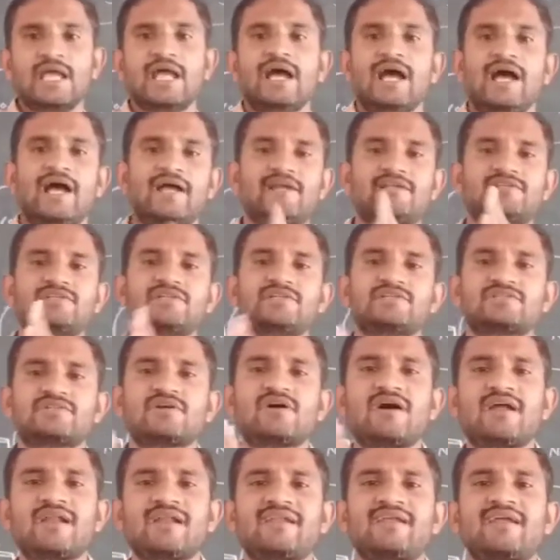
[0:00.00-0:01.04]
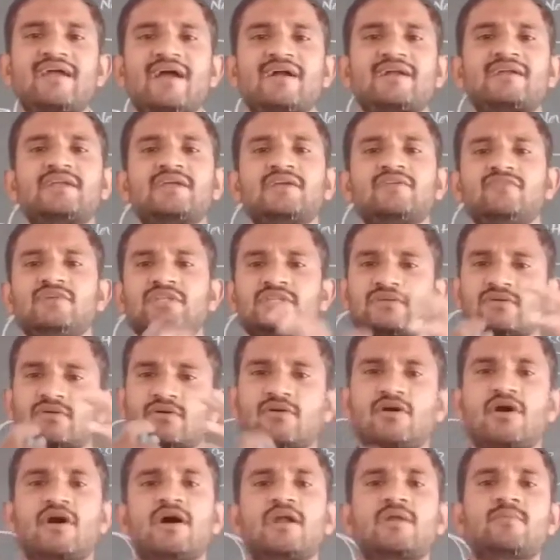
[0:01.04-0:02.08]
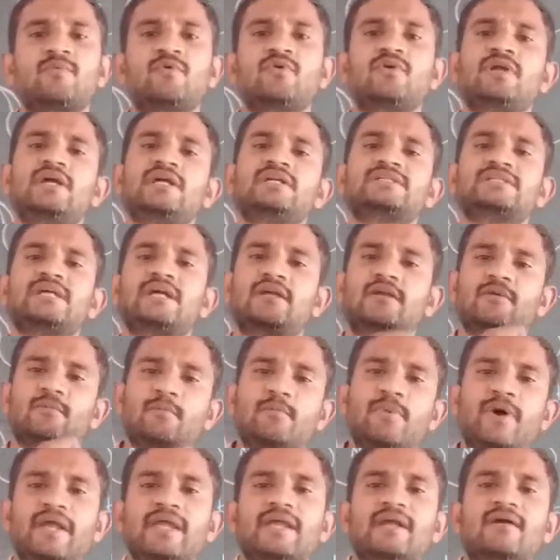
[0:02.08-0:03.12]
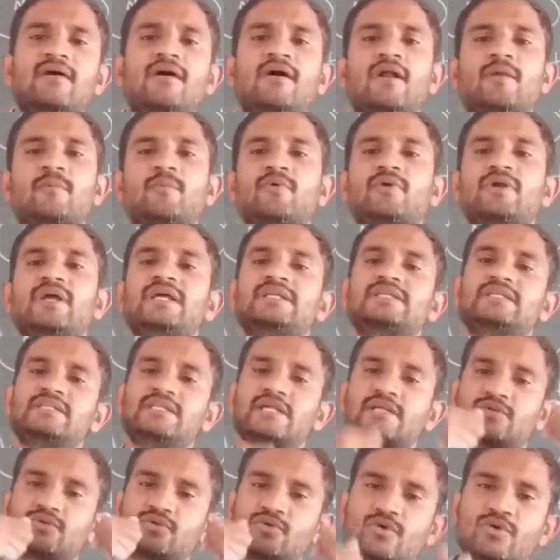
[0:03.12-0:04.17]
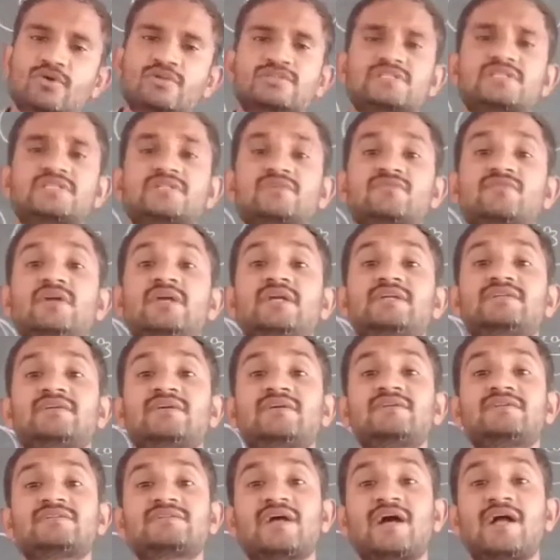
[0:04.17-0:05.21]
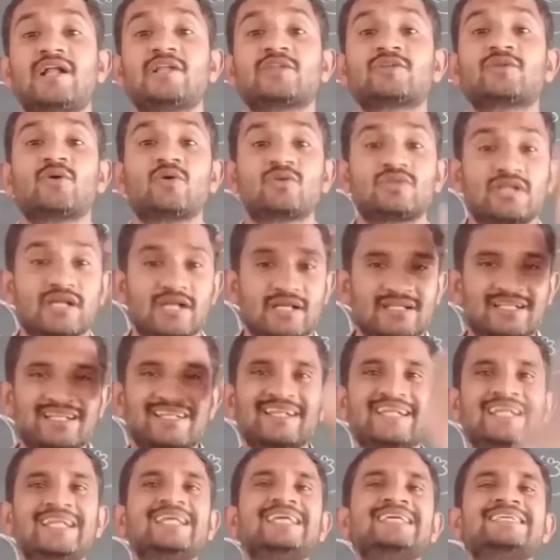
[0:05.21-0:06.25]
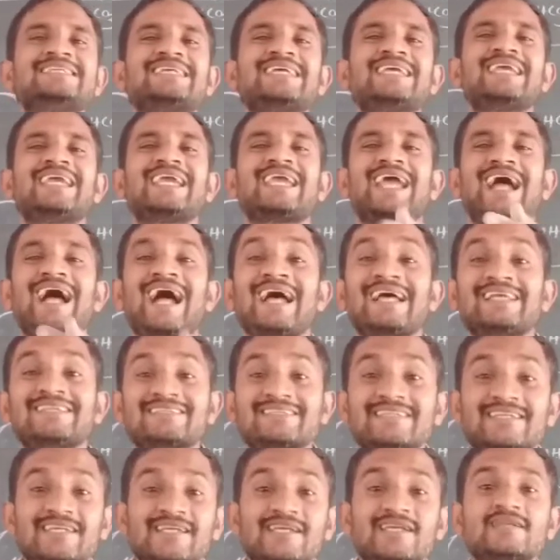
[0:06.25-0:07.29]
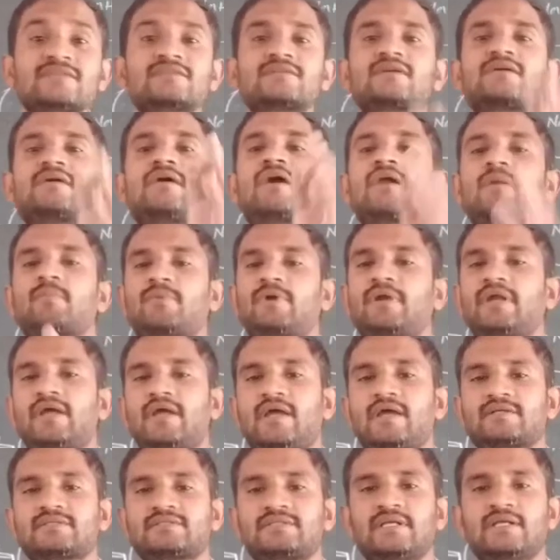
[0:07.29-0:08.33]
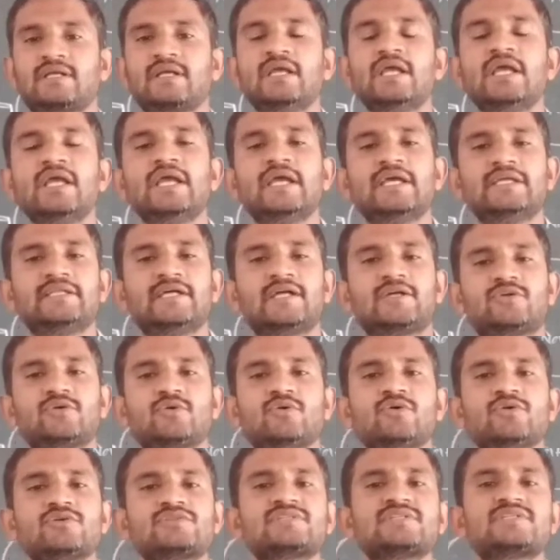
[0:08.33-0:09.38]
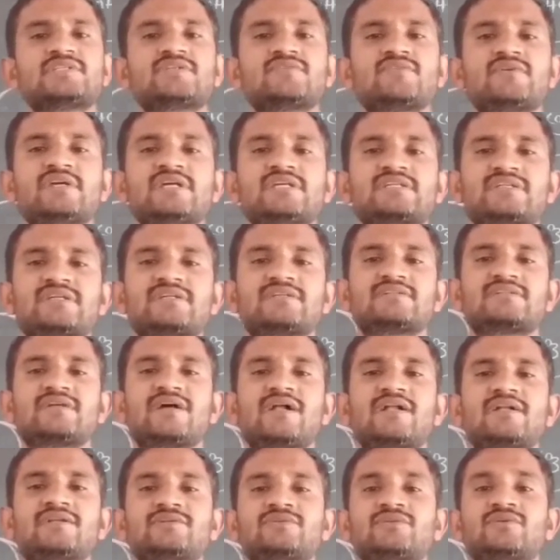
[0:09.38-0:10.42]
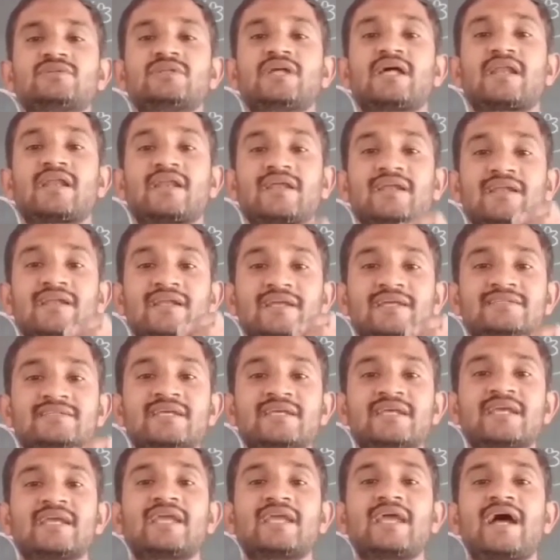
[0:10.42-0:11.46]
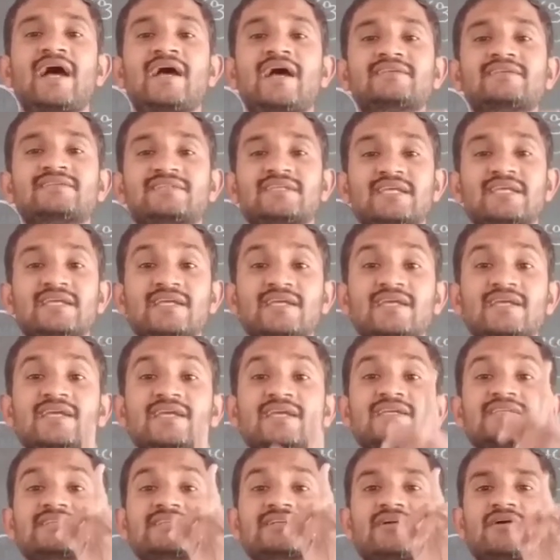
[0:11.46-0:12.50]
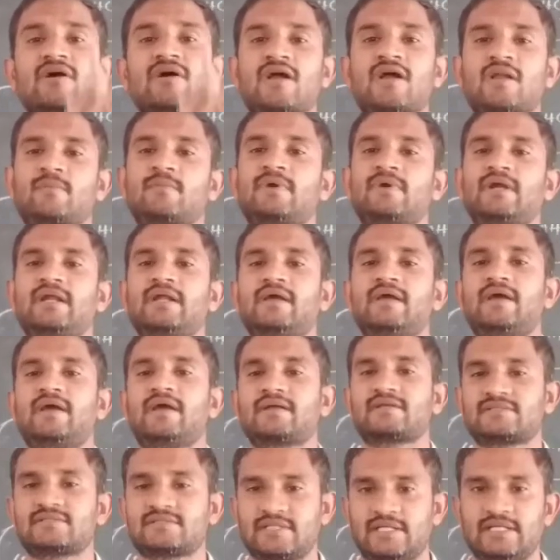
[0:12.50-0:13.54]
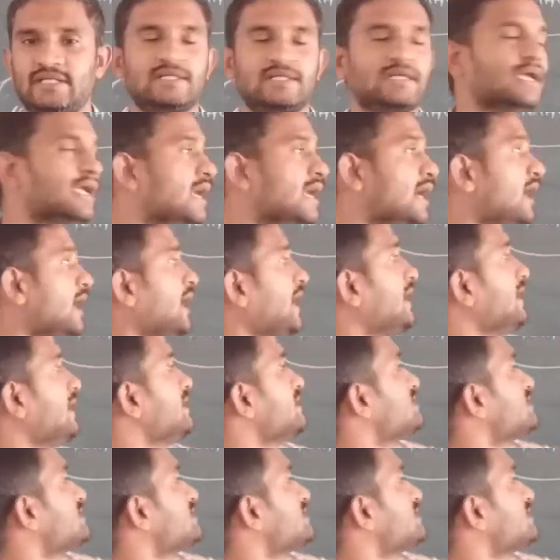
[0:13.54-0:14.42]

Acids are reacting with carbonates and bicarbonates. In the two situations also the releasing gas is carbon dioxide. In the two situations also the releasing gas is carbon dioxide and